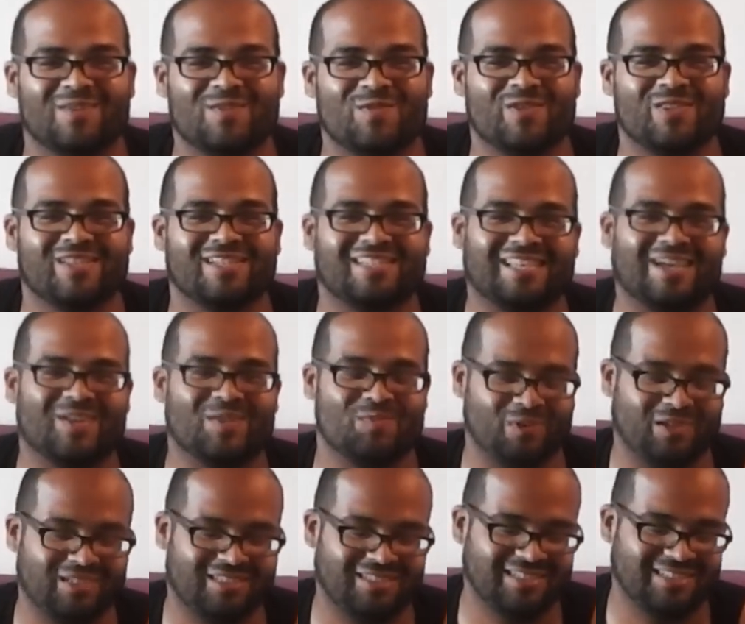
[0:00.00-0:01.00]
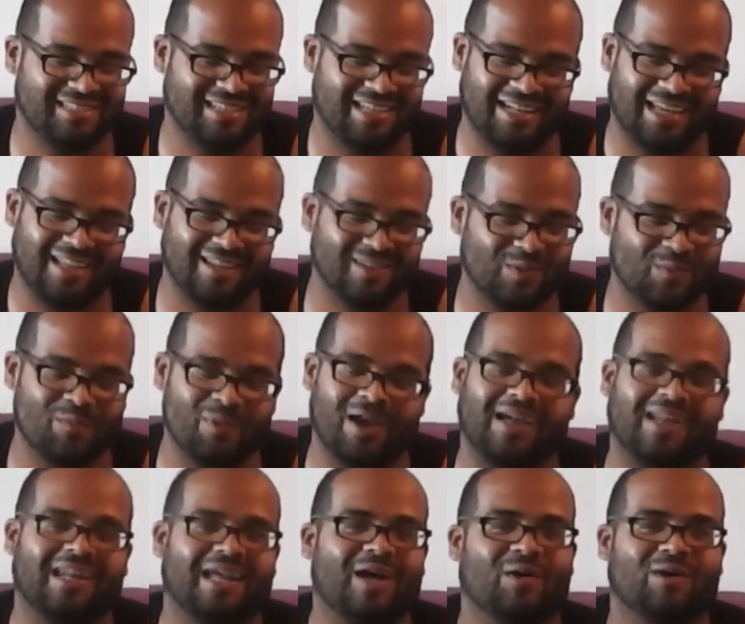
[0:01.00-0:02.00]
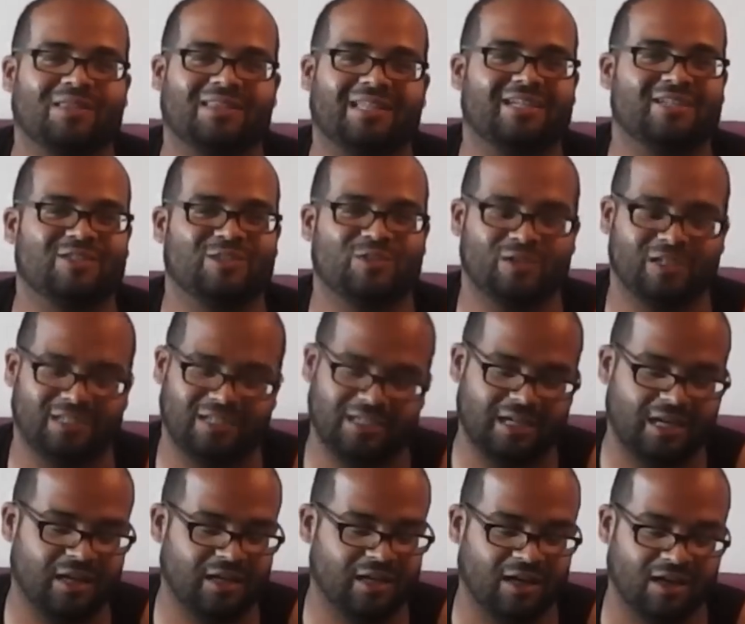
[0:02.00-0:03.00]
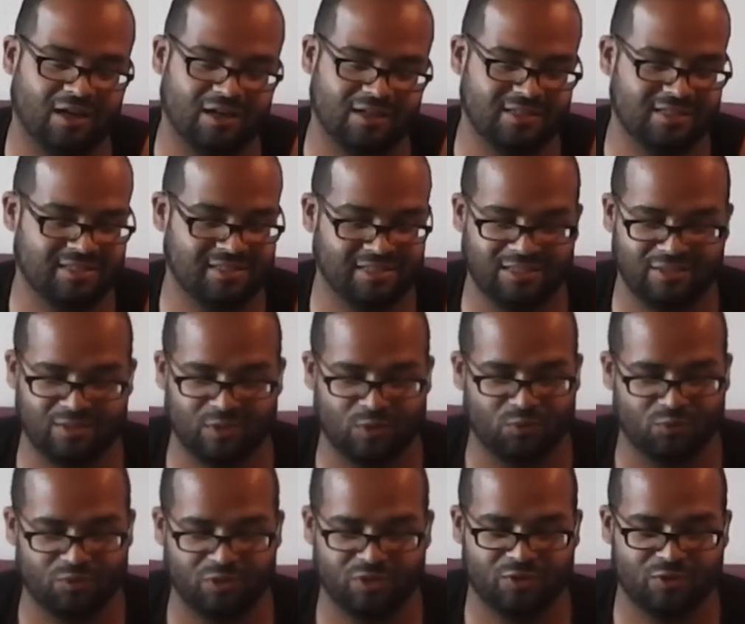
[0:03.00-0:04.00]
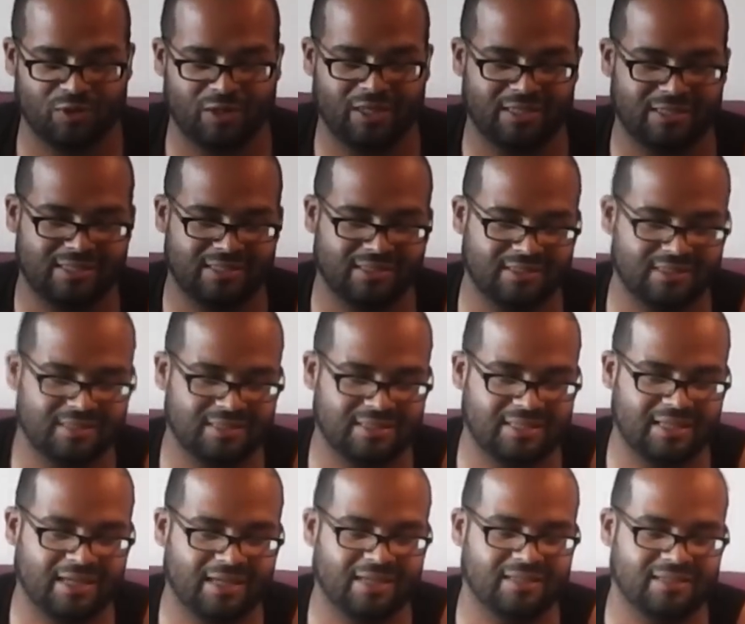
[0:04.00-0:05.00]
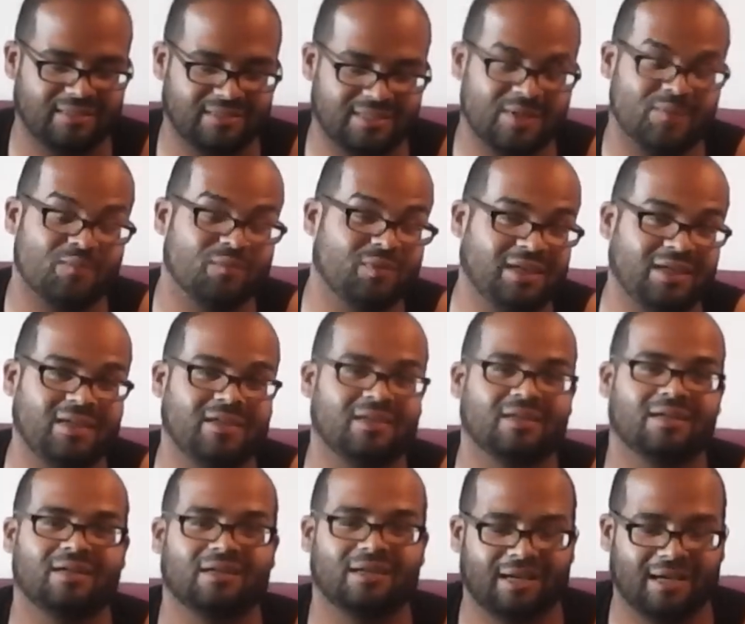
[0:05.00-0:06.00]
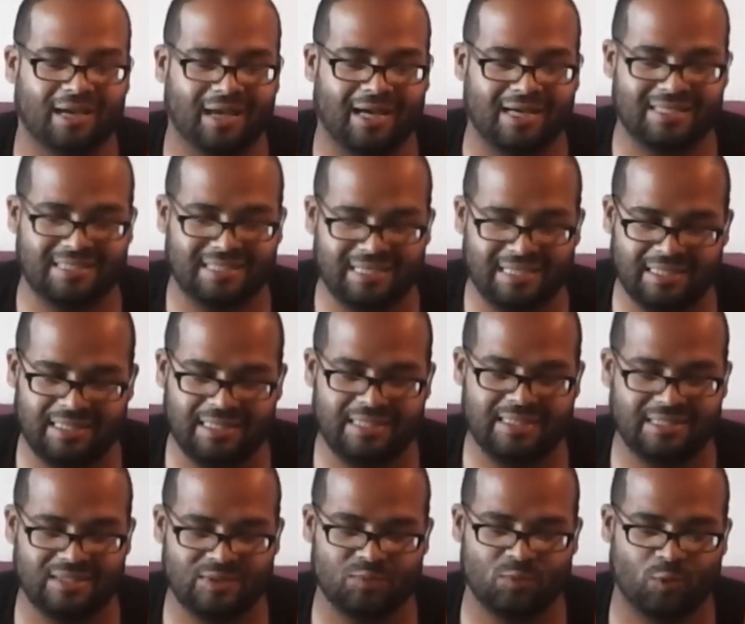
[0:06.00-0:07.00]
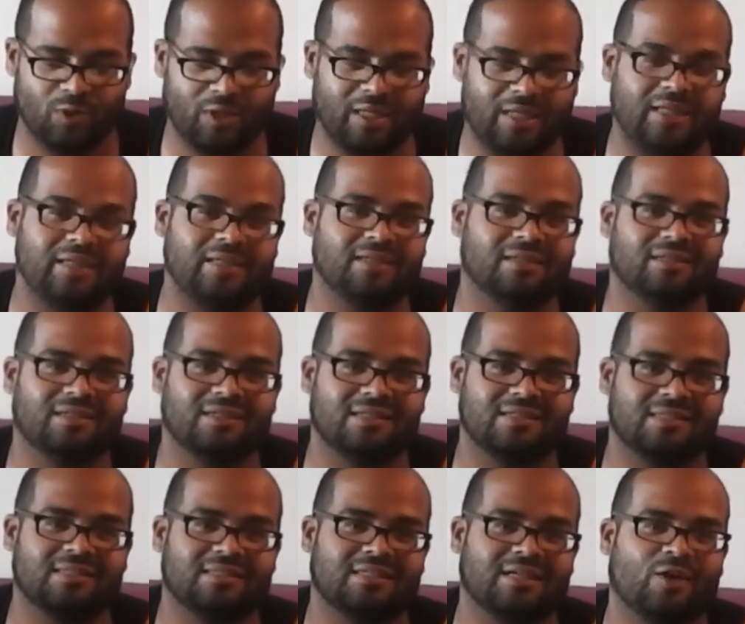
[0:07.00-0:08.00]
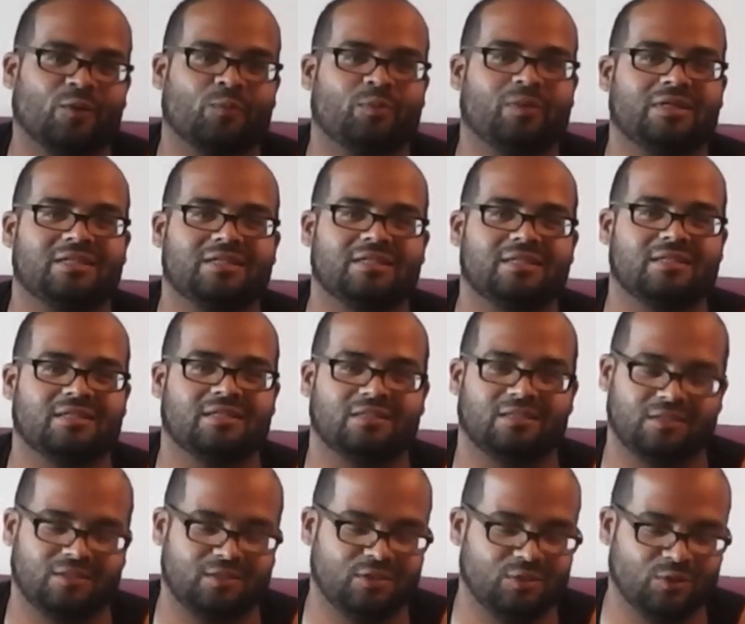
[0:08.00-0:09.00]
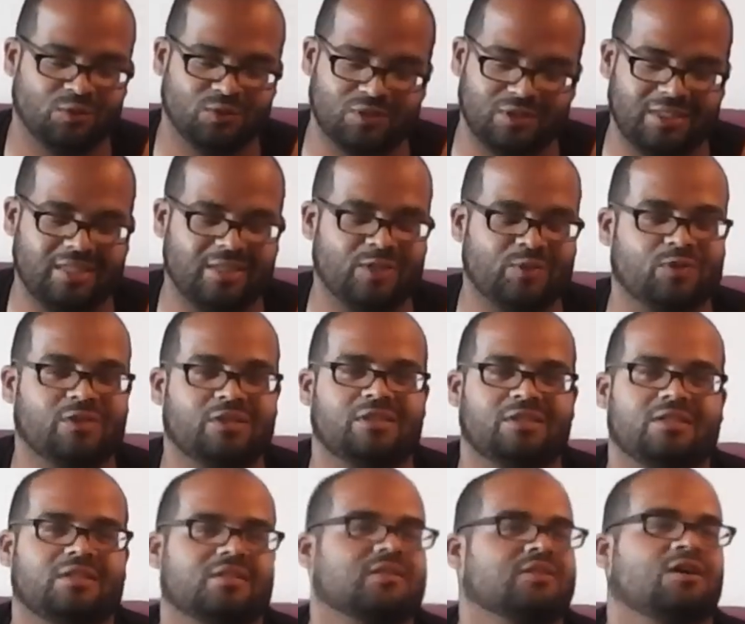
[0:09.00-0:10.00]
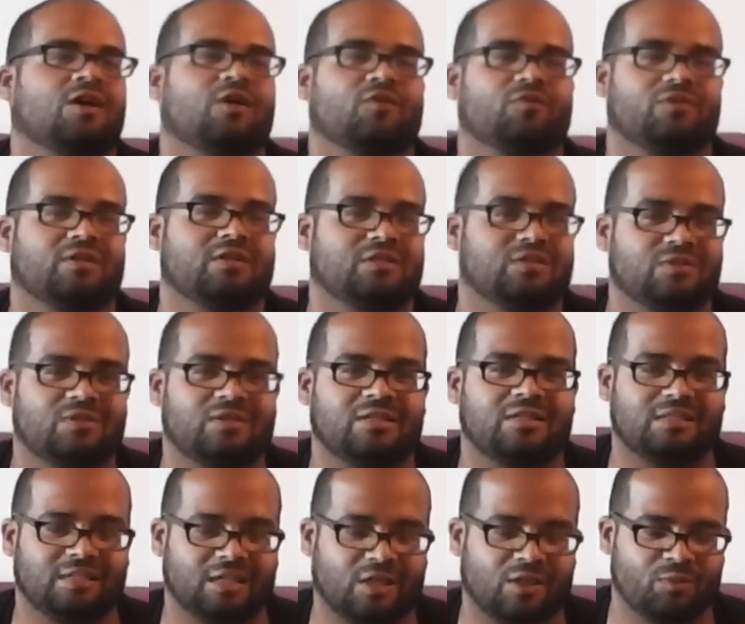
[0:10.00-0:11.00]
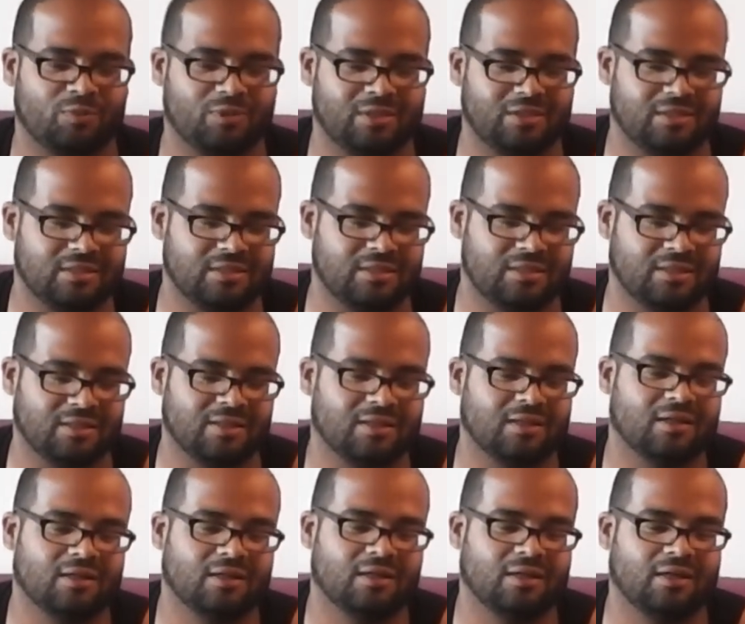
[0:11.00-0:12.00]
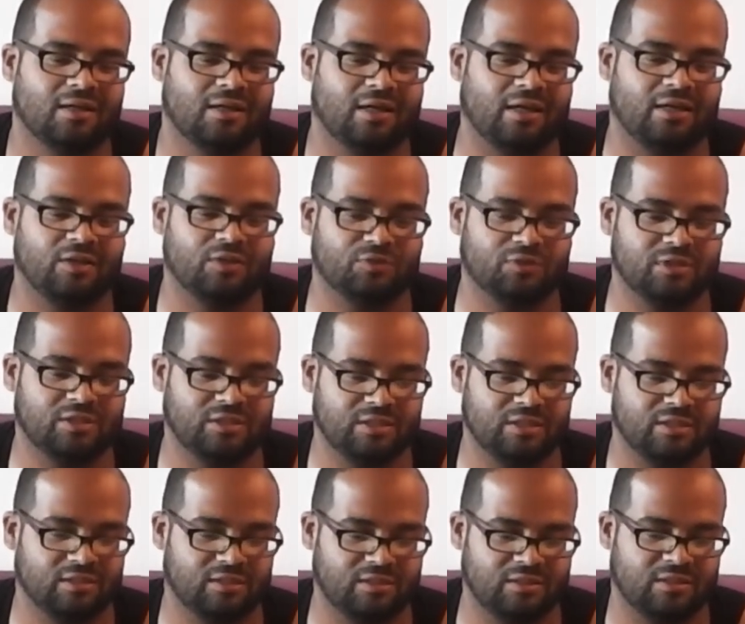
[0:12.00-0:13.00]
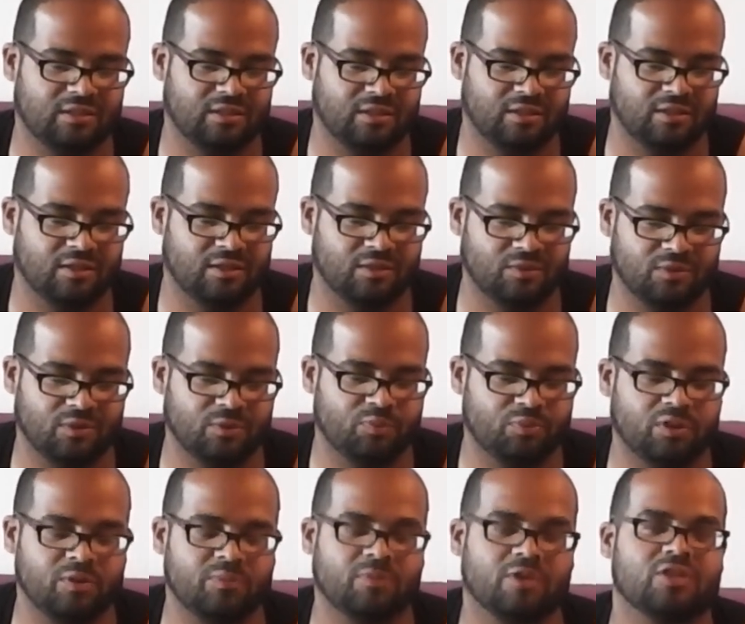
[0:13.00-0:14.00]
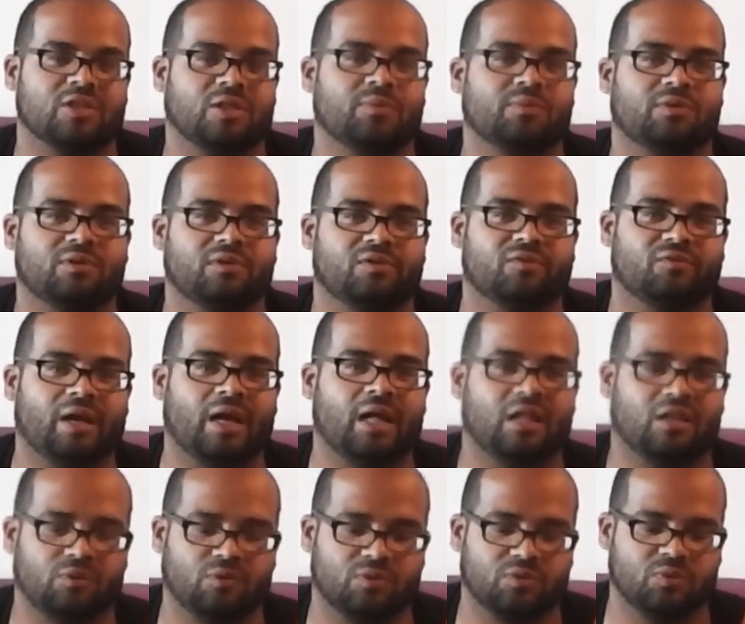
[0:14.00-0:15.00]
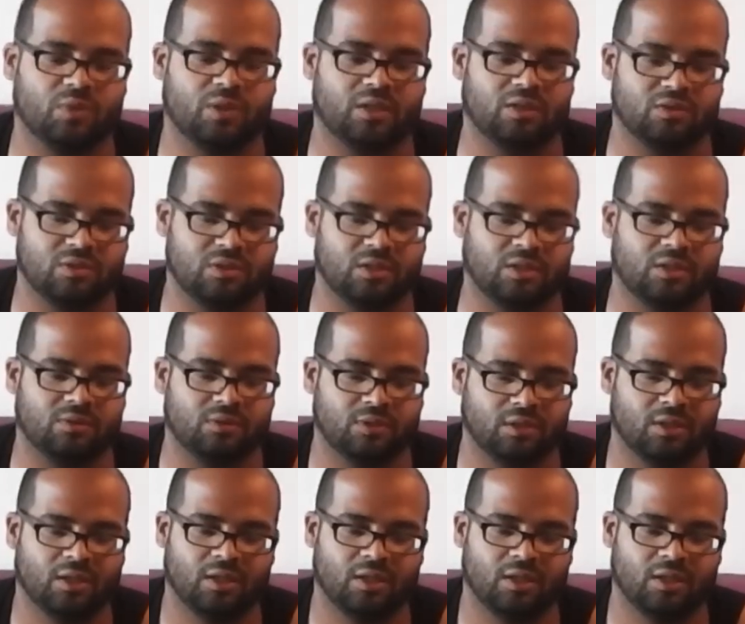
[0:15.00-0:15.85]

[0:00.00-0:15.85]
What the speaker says: for the South Beaches, and I look back now at that trade and I honestly don't regret it to this day. To me, I see these as more heat as the South Beaches. You don't see Grinches as often as you see South Beaches, and Grinches, they're pretty much up there in value as well. So